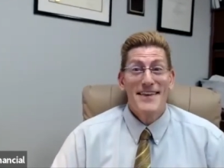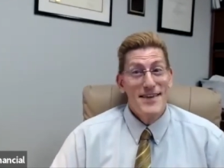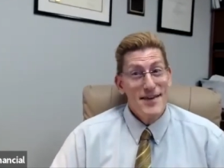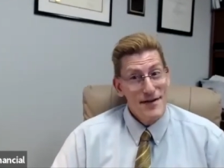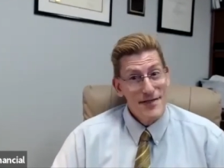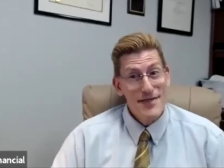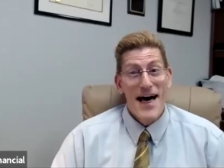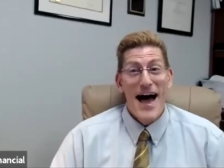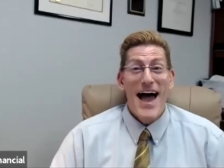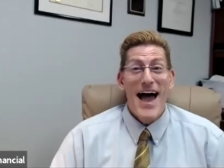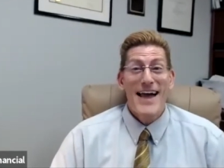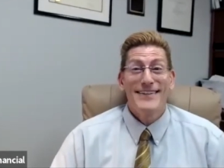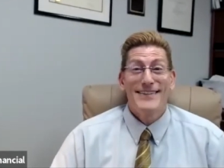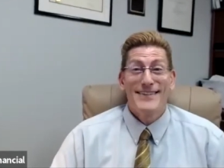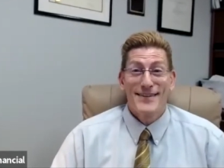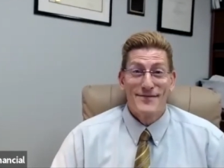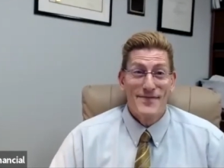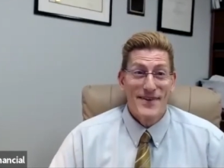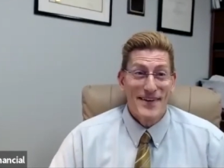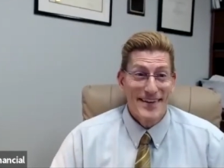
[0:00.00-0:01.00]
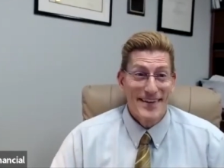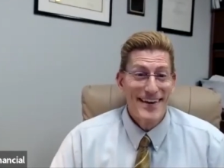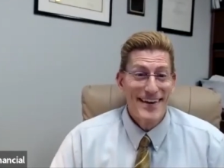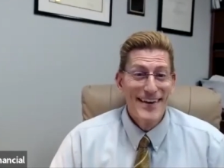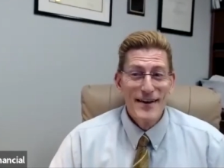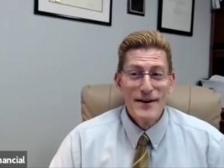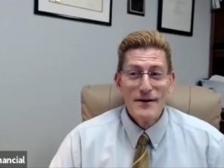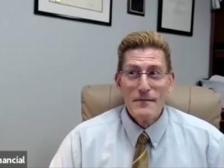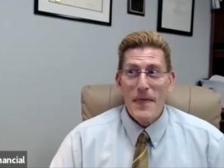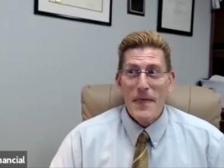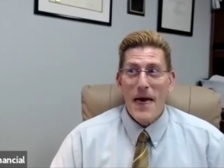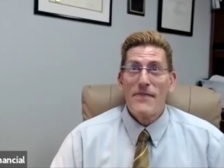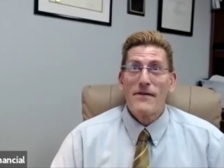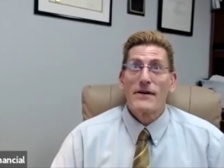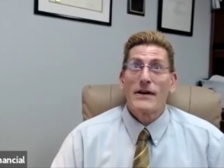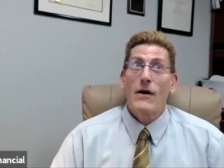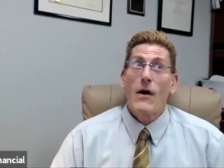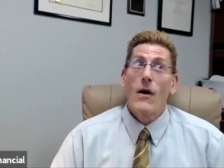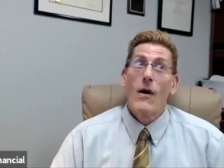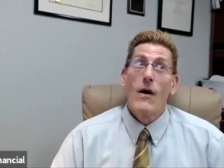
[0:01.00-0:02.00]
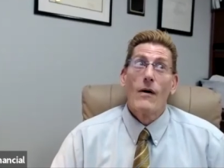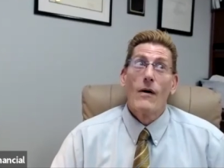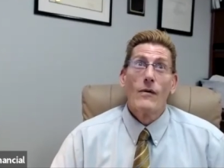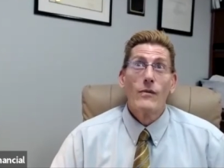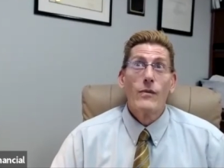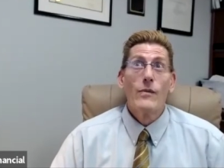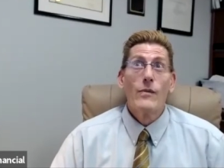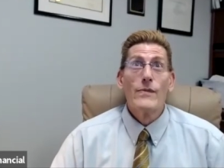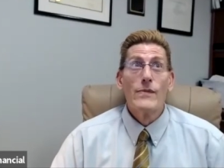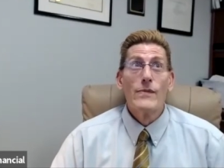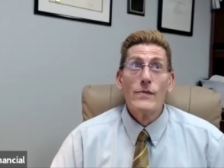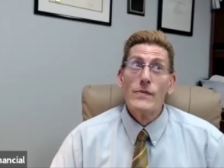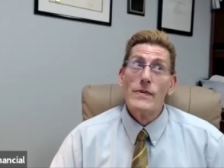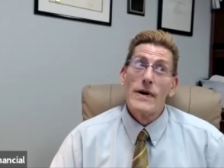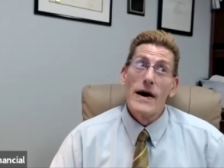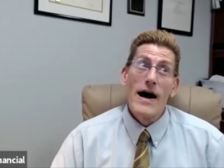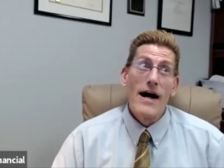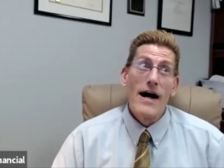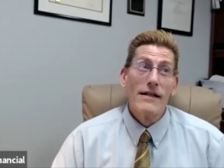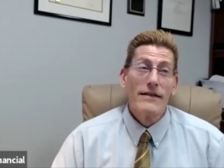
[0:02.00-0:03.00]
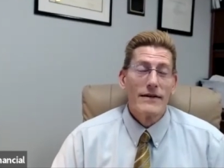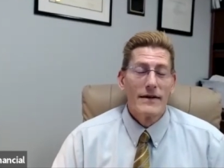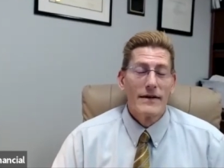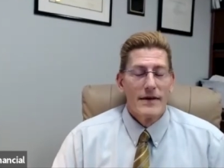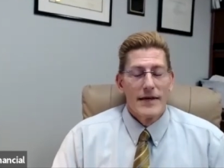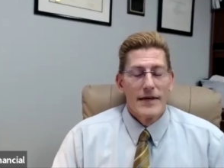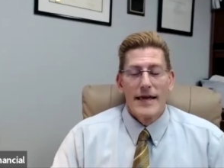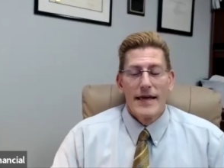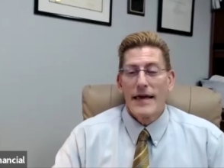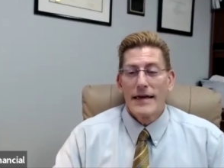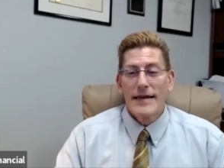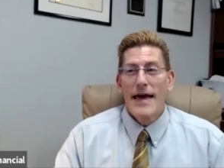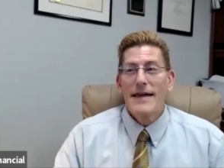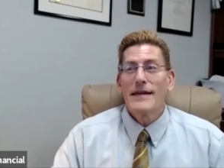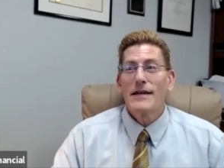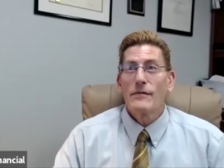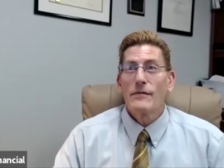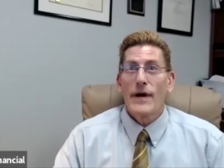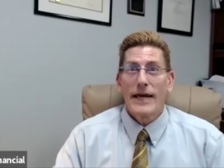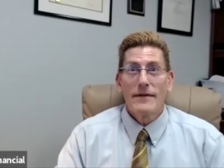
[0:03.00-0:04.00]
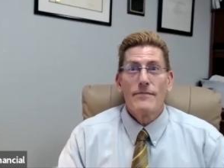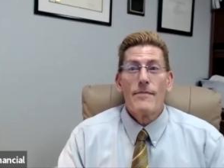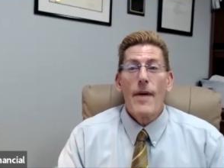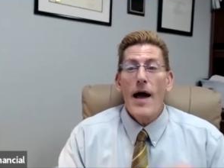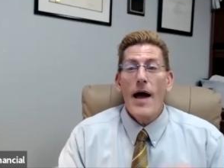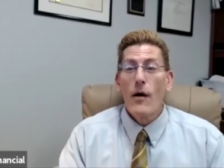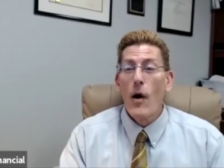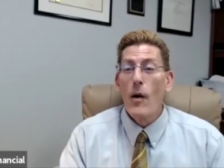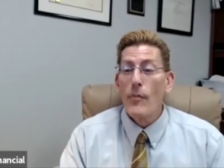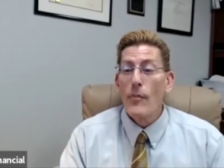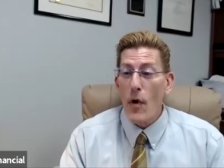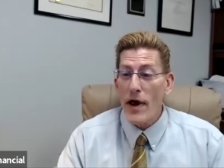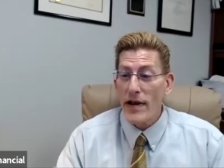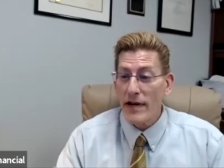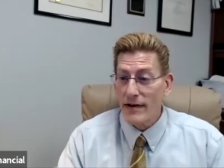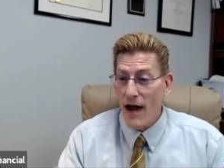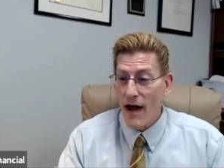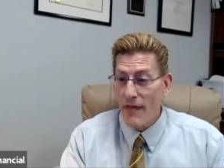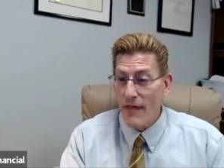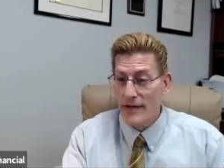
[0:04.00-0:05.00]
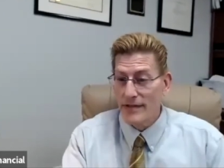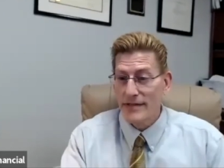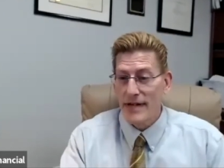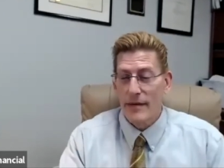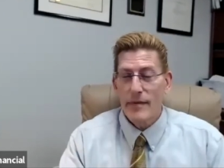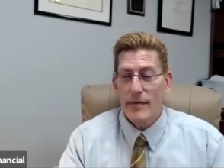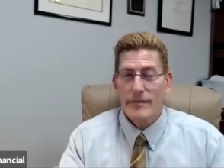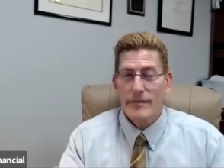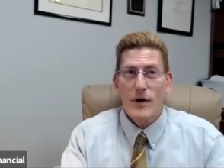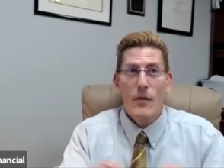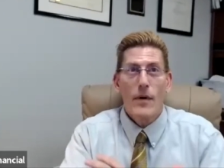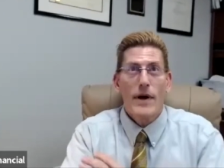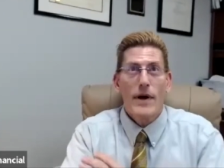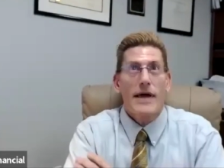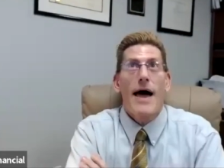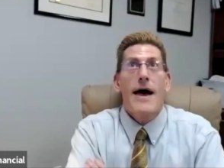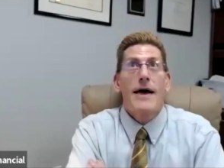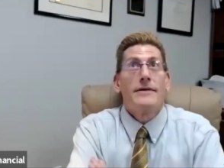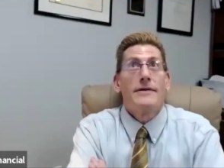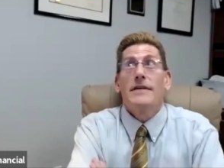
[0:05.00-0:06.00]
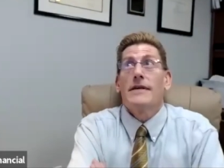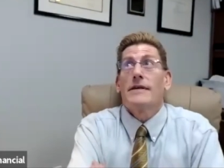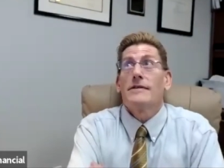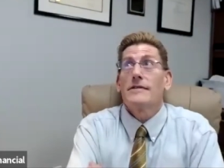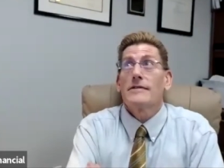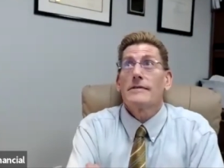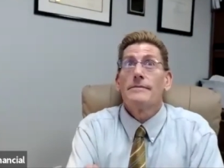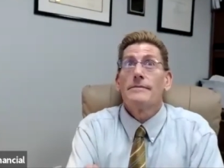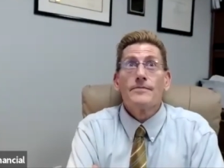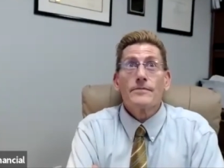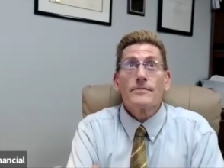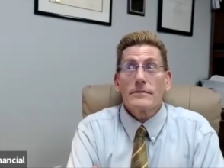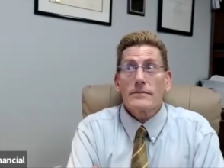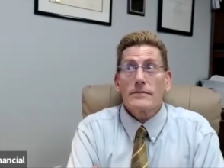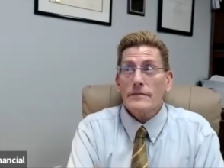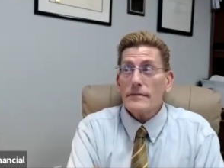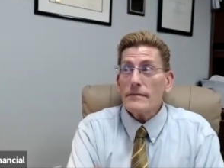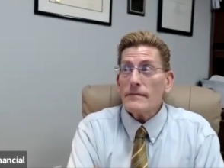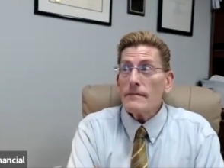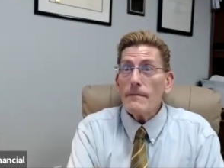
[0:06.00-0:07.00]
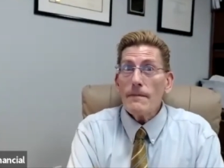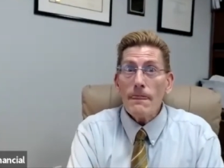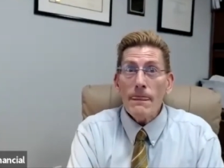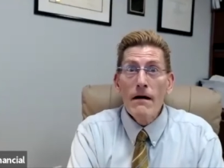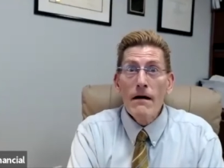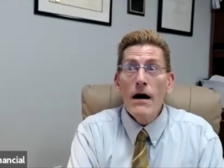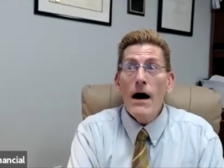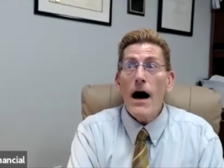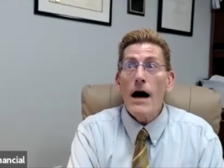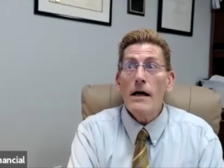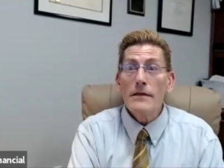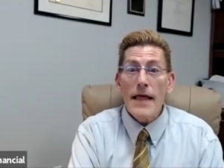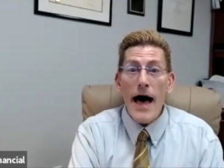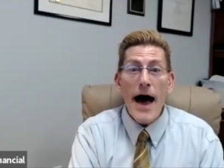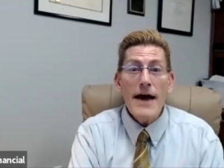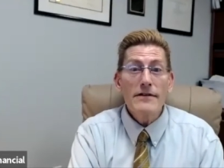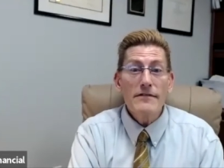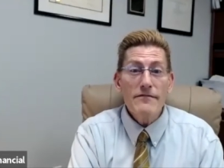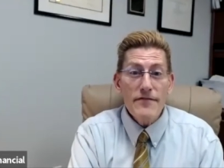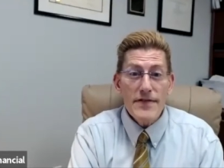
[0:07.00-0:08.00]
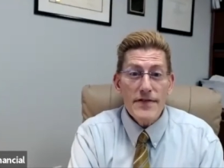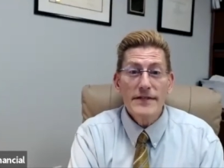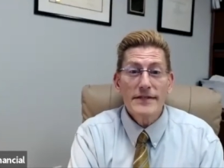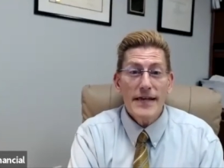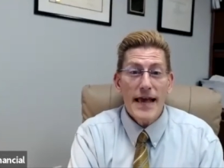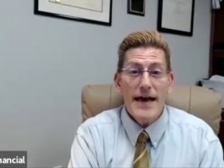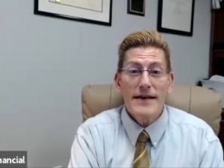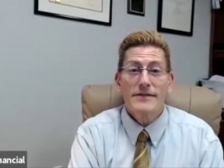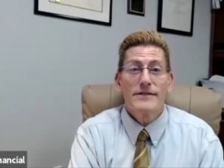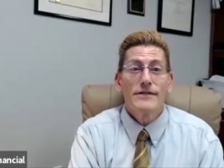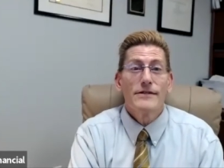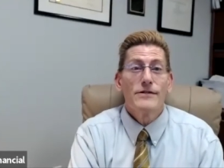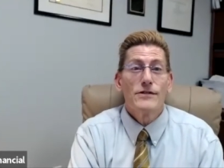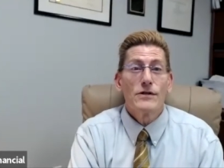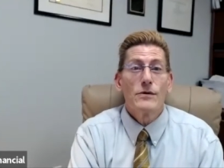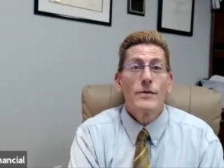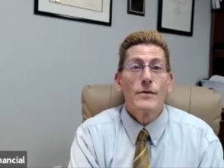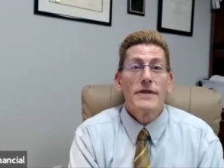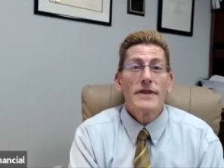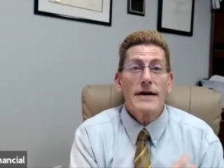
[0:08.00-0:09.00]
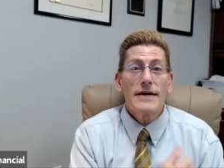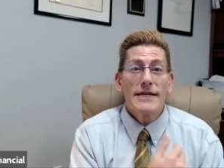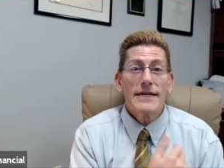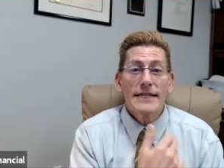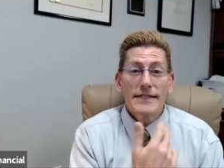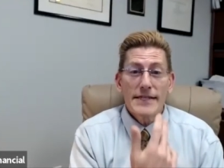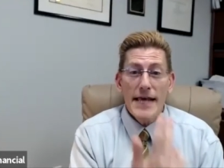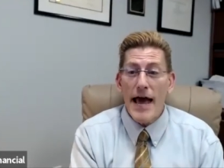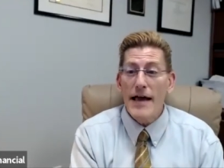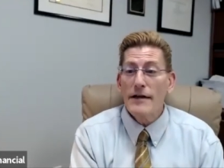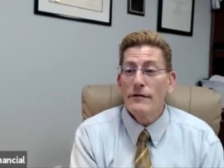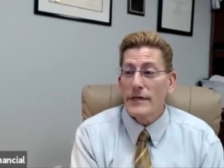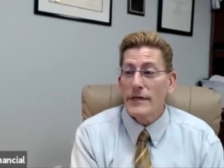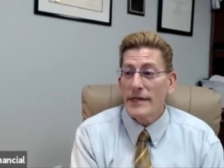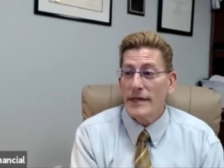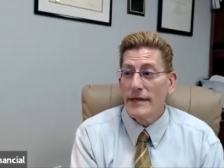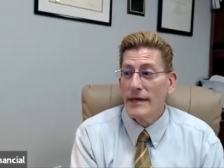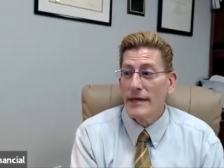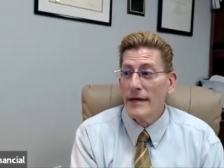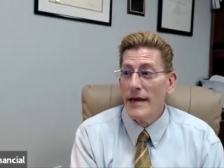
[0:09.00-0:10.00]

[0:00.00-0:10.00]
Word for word: You lied to me. And they're like, oh, well, at any rate, my whole point in all this and going on is a lot of this has to do with integrity.